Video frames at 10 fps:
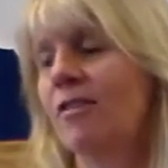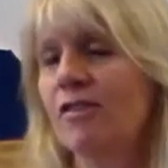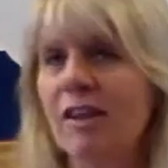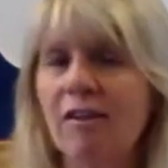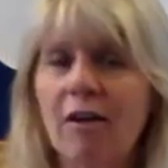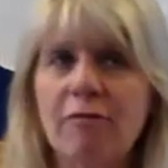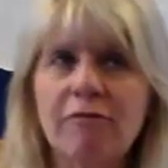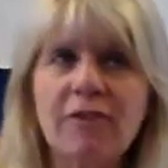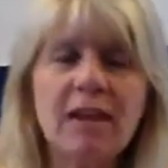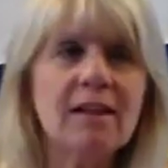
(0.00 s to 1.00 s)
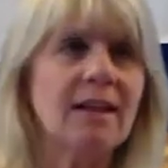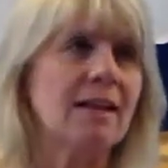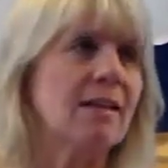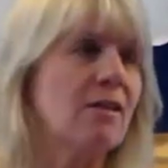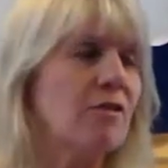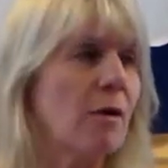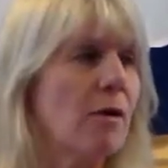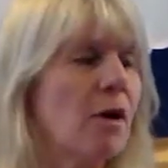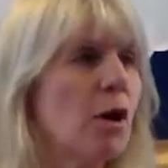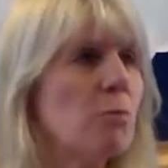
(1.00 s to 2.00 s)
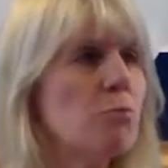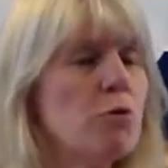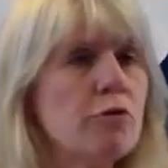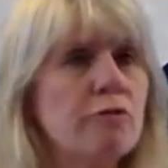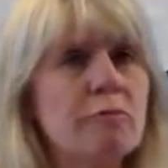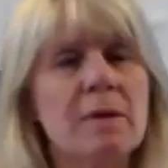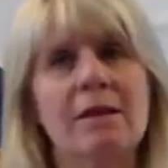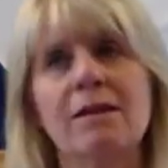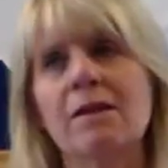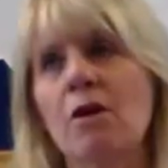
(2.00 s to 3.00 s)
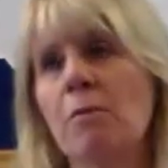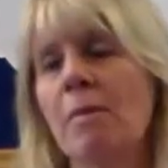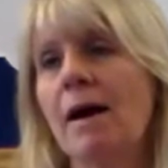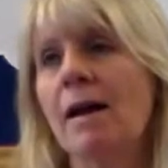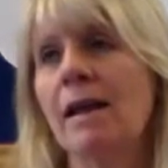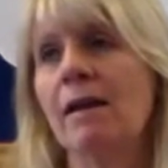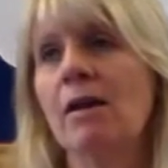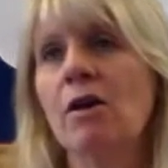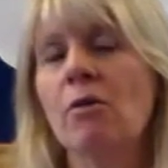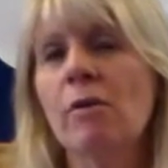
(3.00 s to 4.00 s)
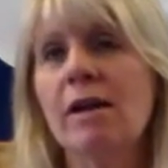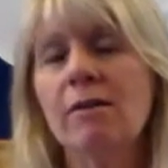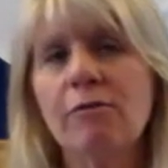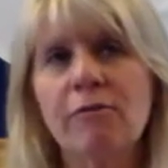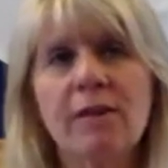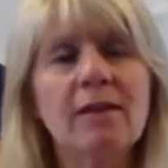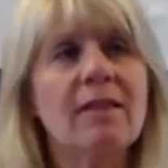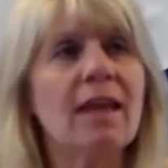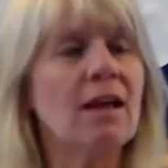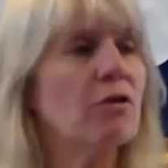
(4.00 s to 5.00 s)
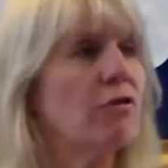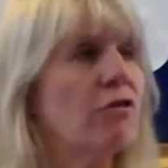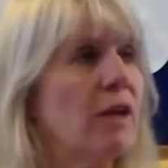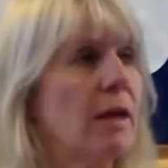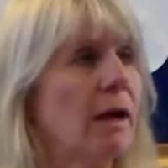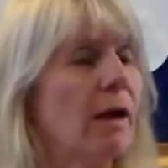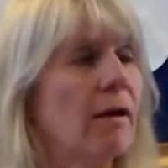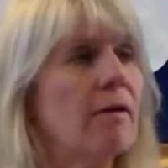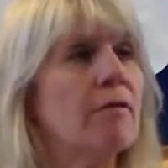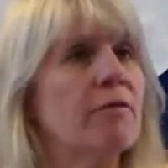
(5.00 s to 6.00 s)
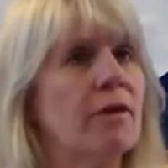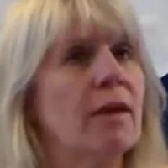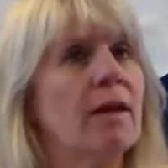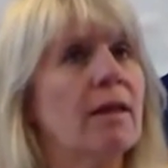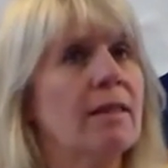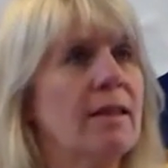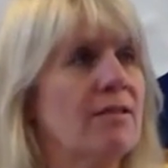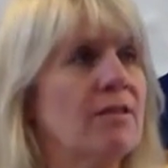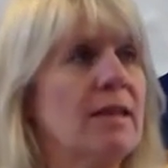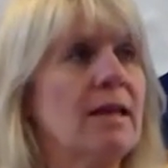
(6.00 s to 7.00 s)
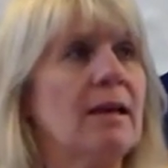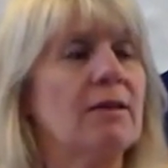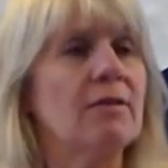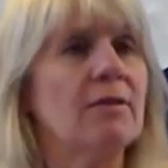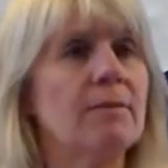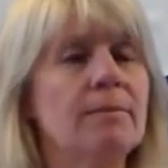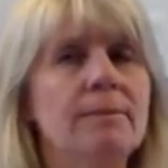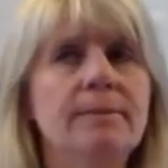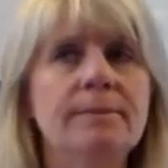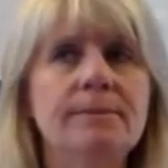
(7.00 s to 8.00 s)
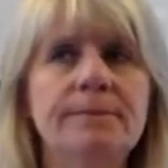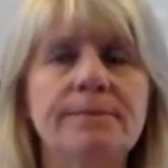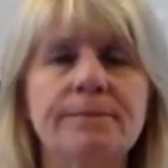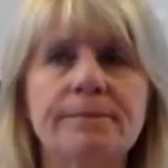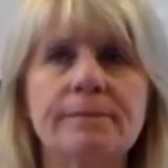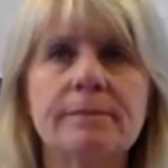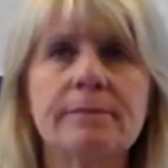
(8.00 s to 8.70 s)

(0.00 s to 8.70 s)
There's a feeling, there's a movement in our body. We can feel the energy of these things. And